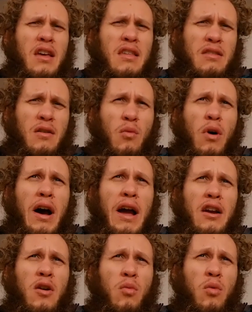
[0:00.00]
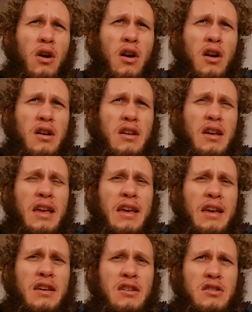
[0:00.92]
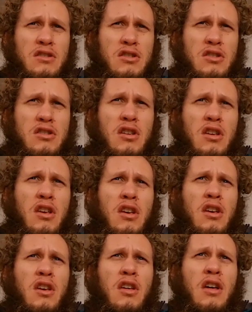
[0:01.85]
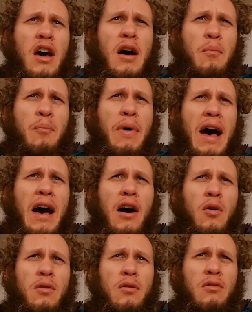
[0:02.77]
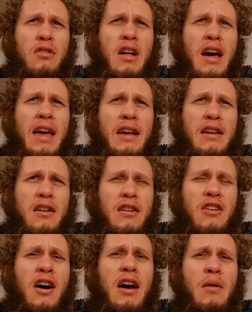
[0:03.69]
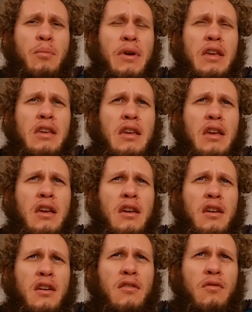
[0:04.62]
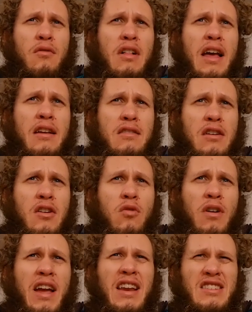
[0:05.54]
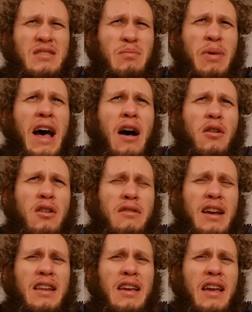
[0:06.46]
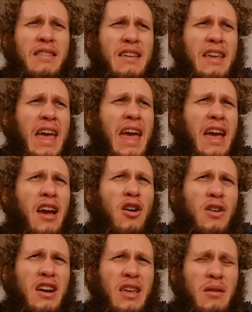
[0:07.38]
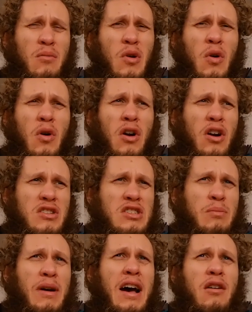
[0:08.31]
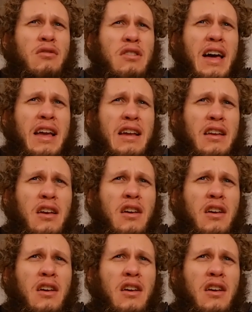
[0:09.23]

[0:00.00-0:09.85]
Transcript: the wire work is about like not being like the greatest ballerina in the air anymore. It's about like